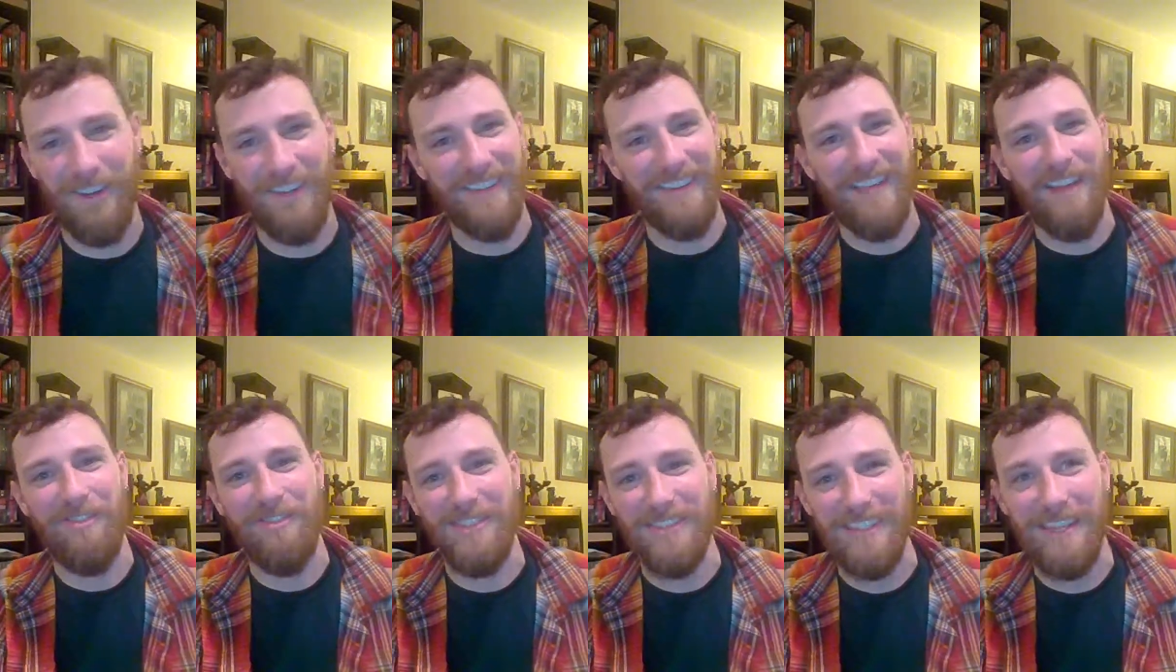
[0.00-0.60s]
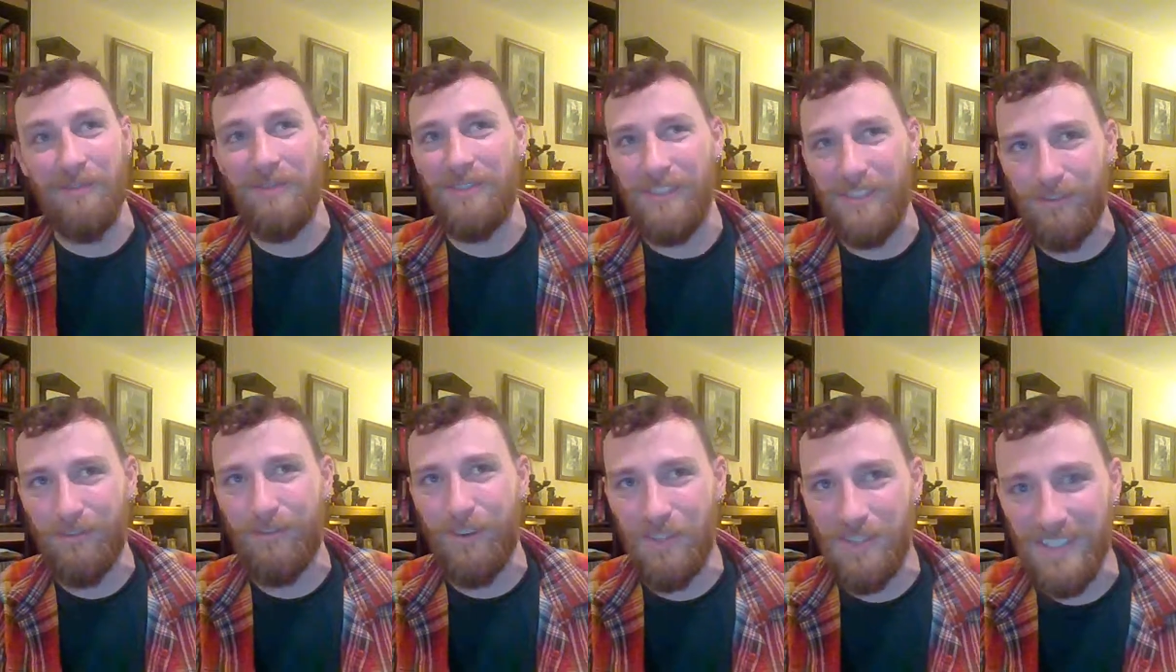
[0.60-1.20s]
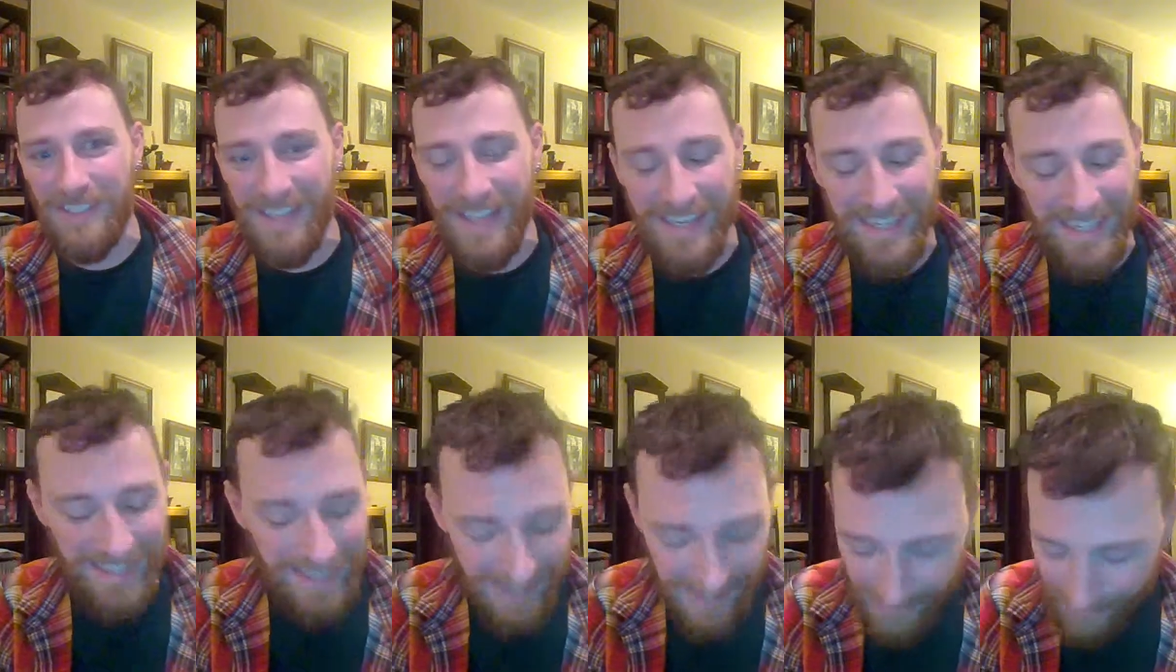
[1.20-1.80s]
And that was the first
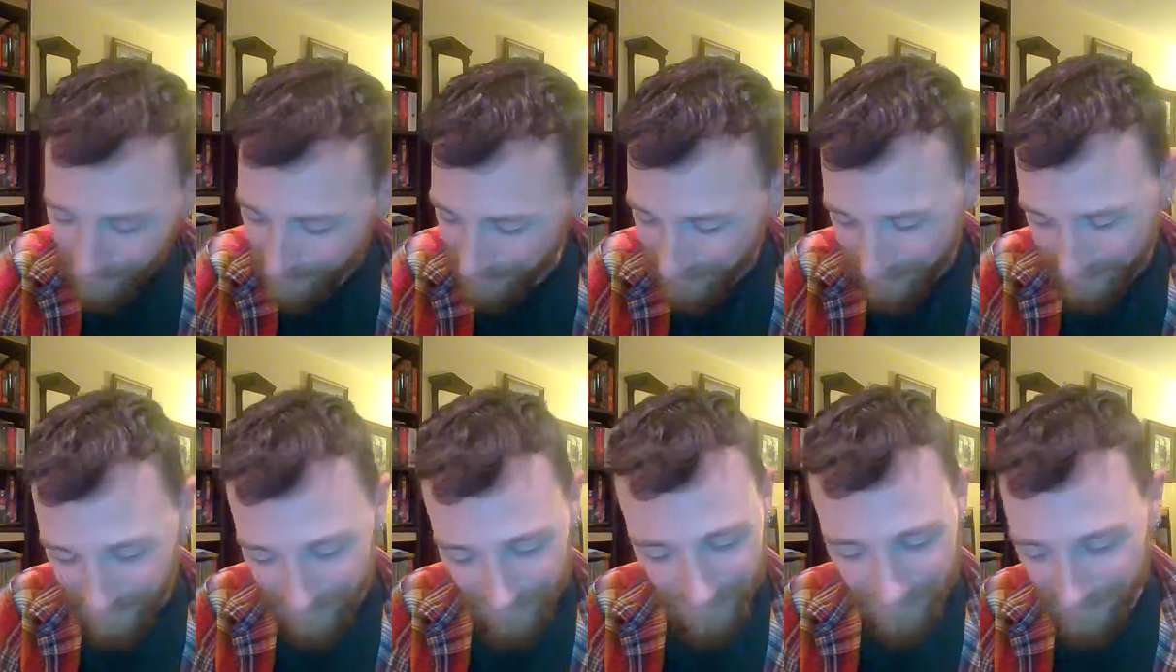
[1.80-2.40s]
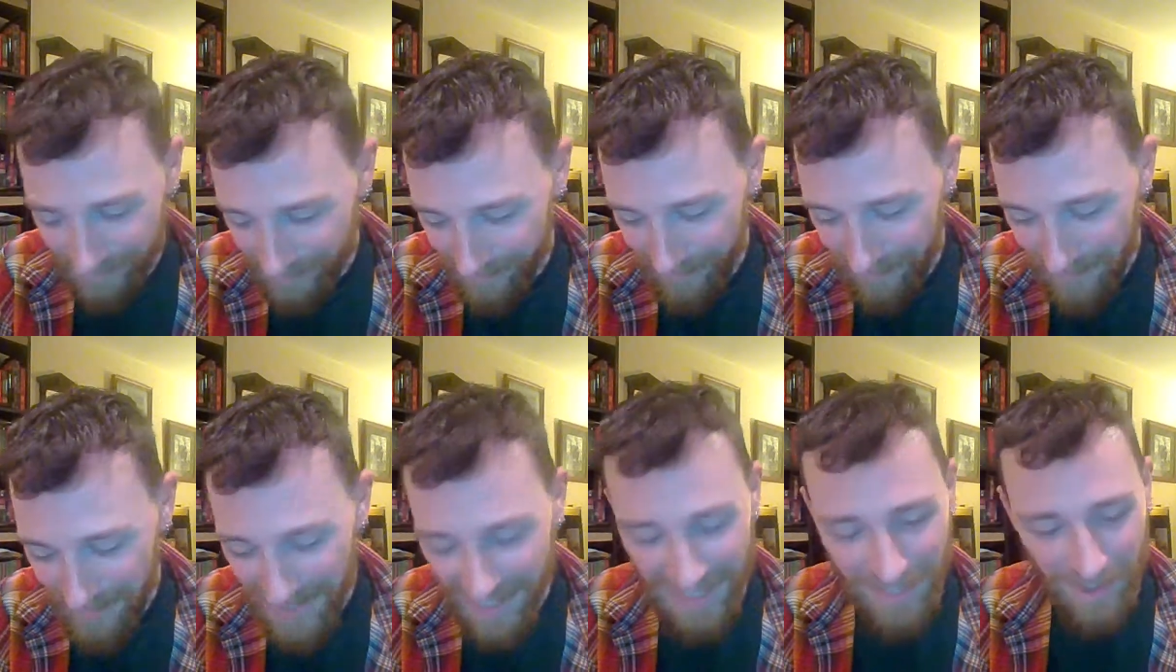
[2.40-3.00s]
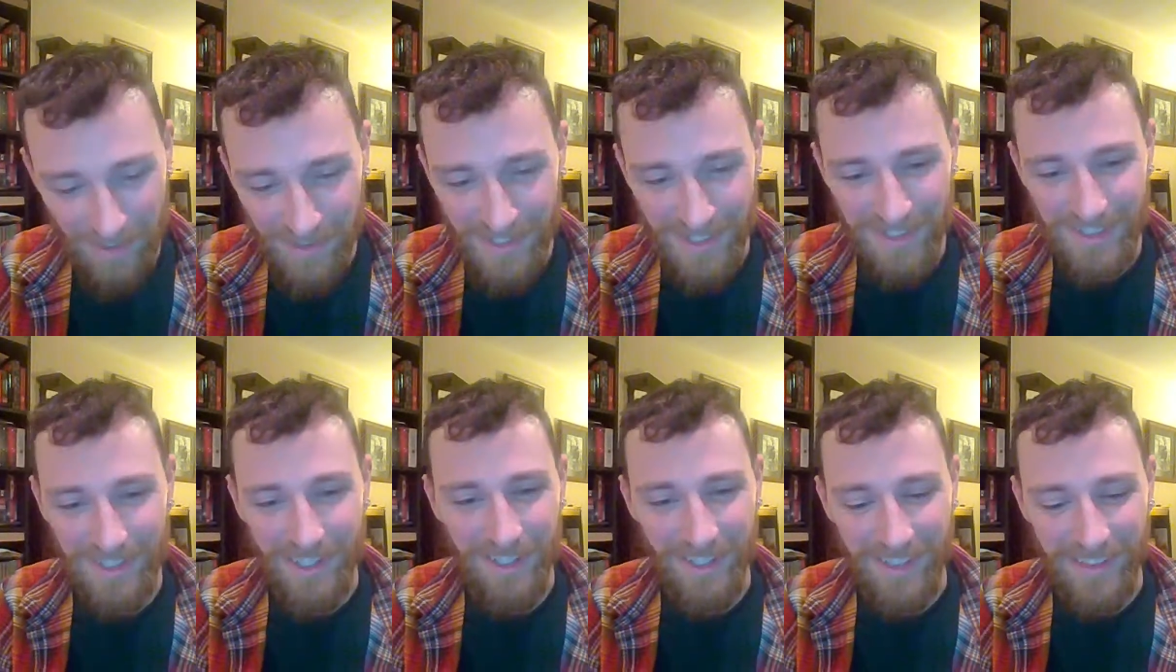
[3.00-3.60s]
night. That was the
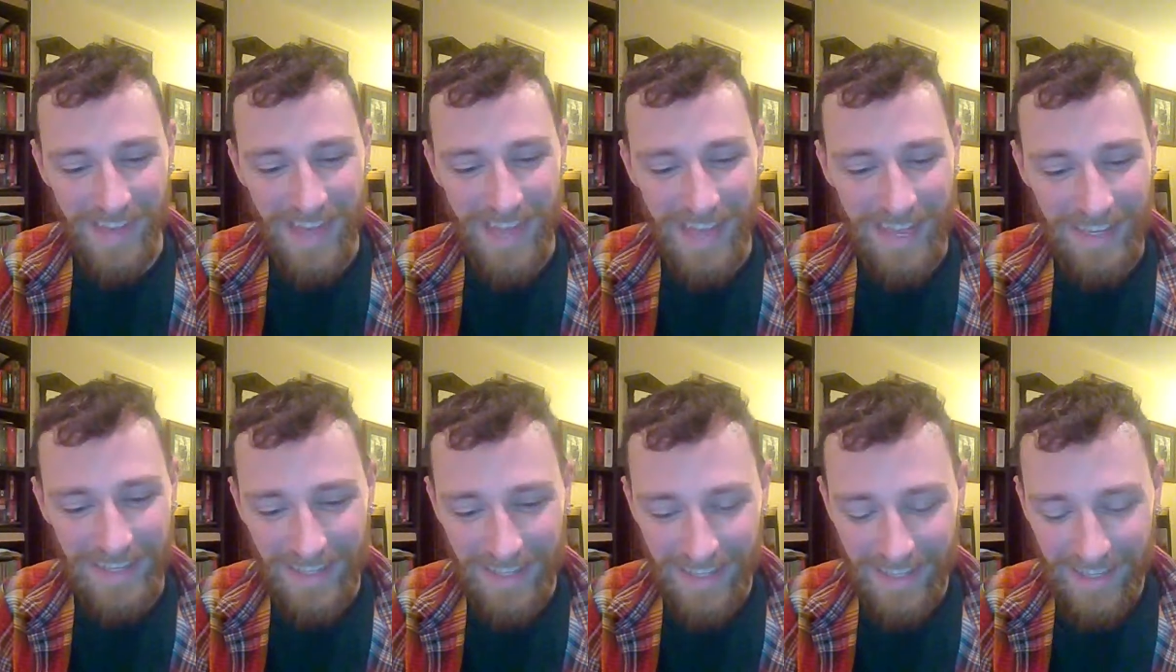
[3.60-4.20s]
start of that.